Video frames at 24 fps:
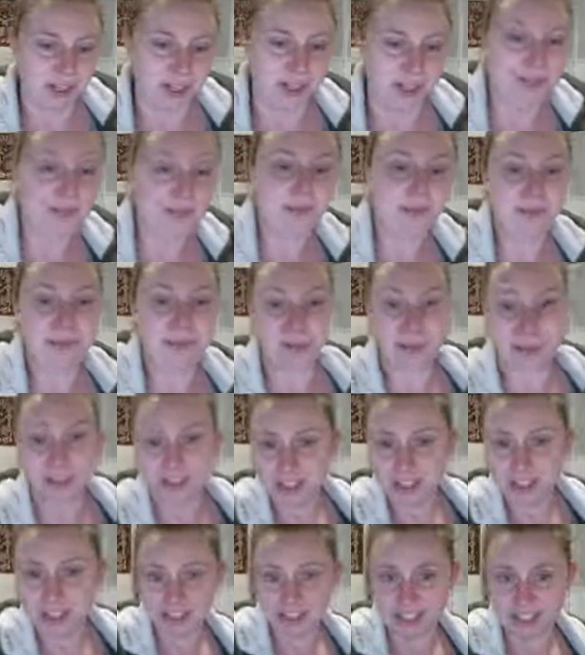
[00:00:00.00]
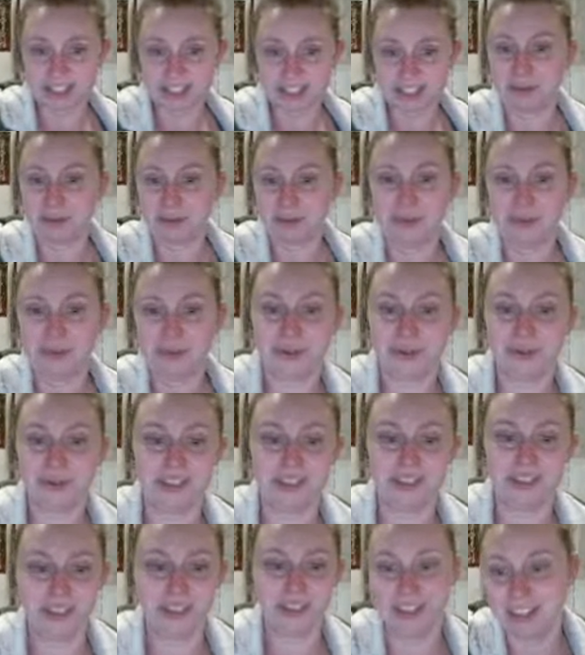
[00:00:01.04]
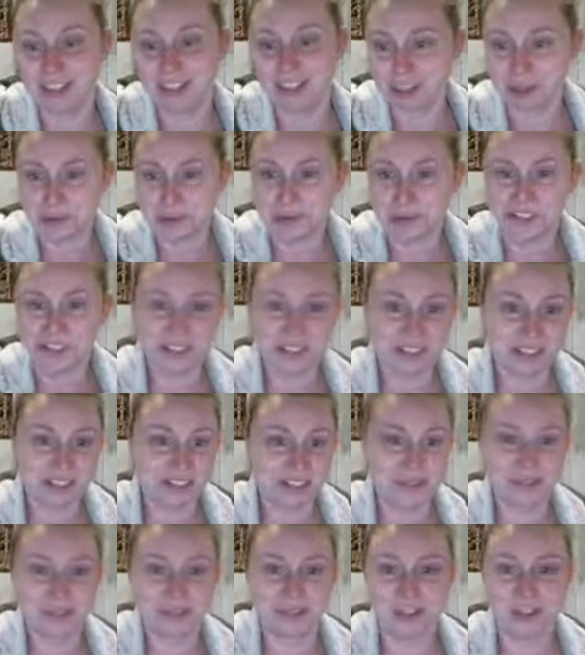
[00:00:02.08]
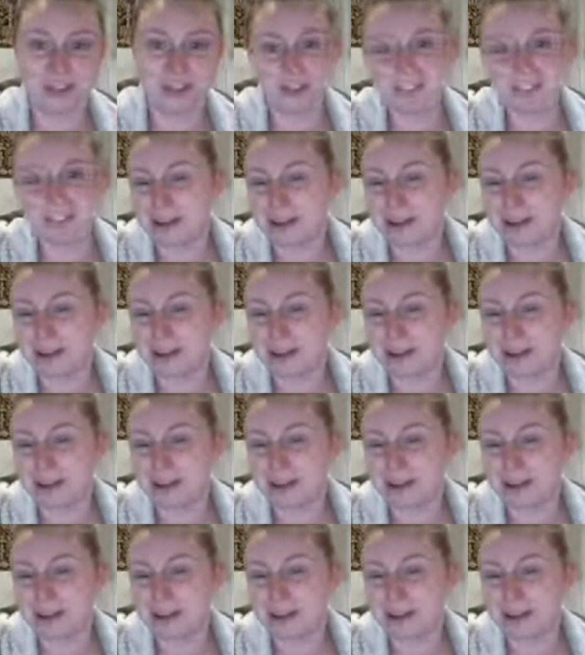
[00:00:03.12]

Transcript: can be bothered to upload their images to Goodreads.